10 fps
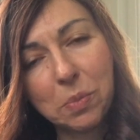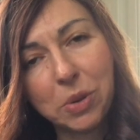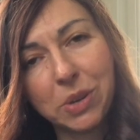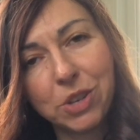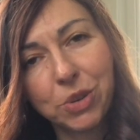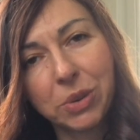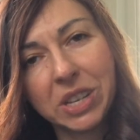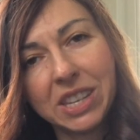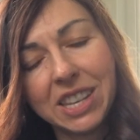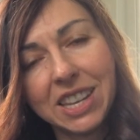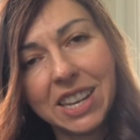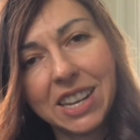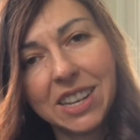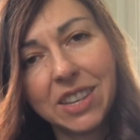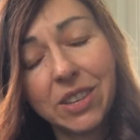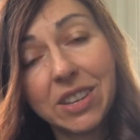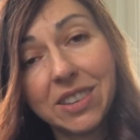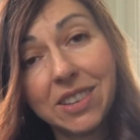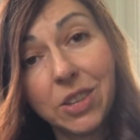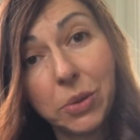you enjoyed
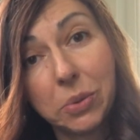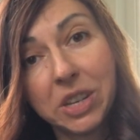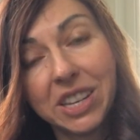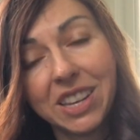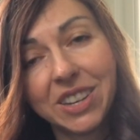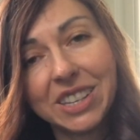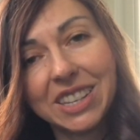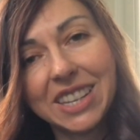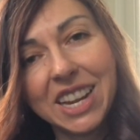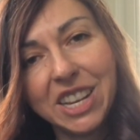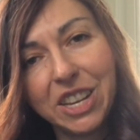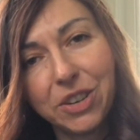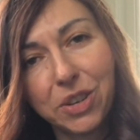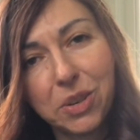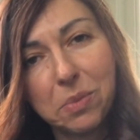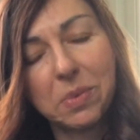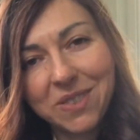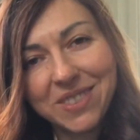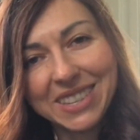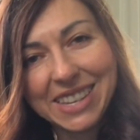the tour here in the dining room.
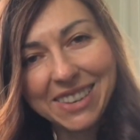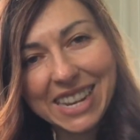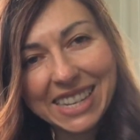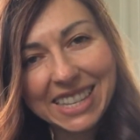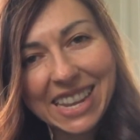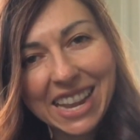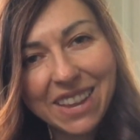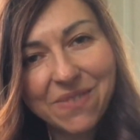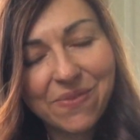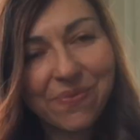See you next time.